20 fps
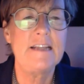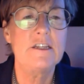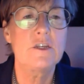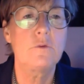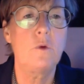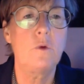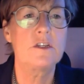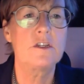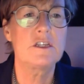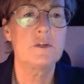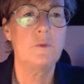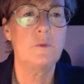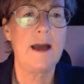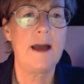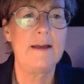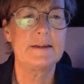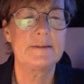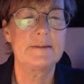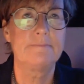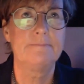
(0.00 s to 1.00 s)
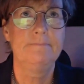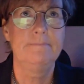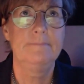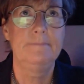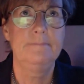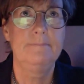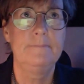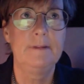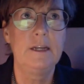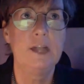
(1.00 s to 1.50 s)
to want to add
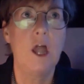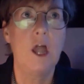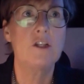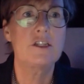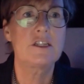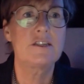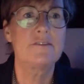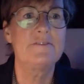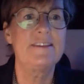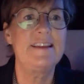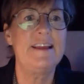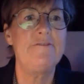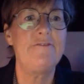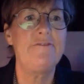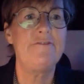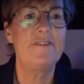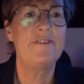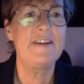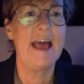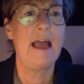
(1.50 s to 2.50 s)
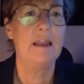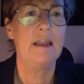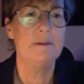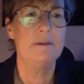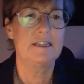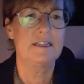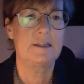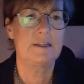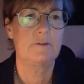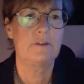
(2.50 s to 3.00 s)
lots of different
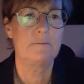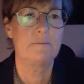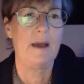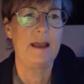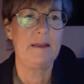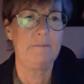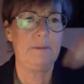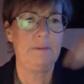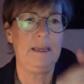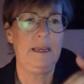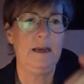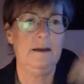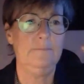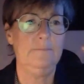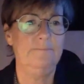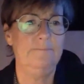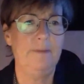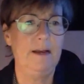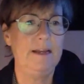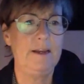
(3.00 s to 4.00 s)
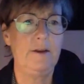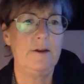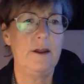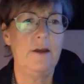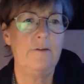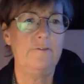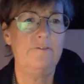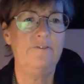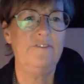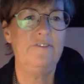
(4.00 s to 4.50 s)
elements. So there might be
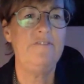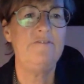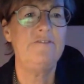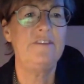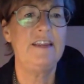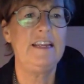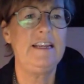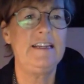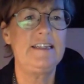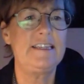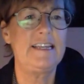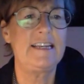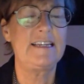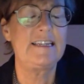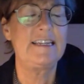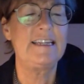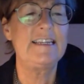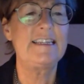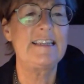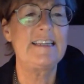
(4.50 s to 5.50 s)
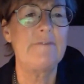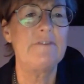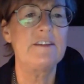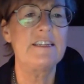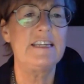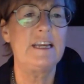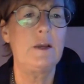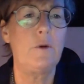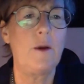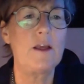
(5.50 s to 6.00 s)
50, 60,
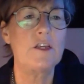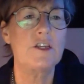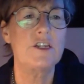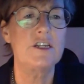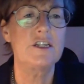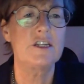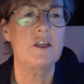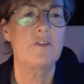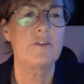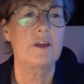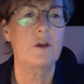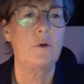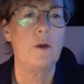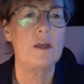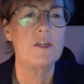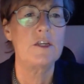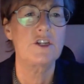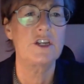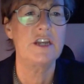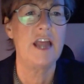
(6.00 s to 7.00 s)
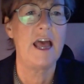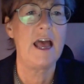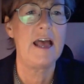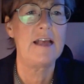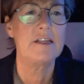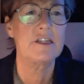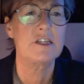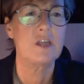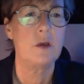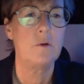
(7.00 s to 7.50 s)
70 questions on the questionnaire.
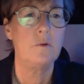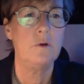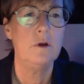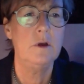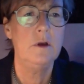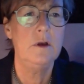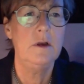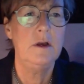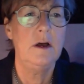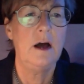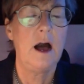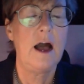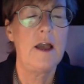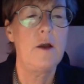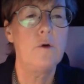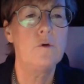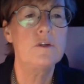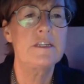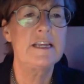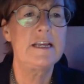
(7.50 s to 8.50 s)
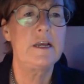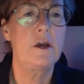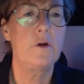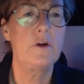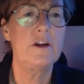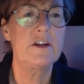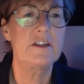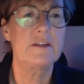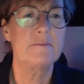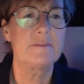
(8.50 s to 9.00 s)
So I always
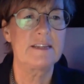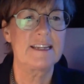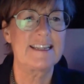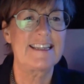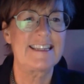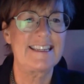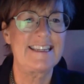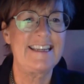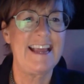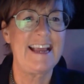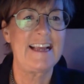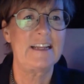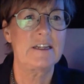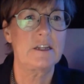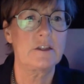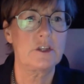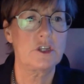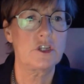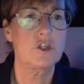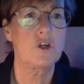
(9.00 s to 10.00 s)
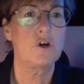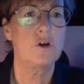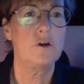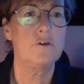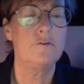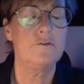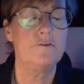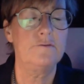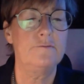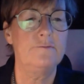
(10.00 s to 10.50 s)
encourage them to stick to the sort of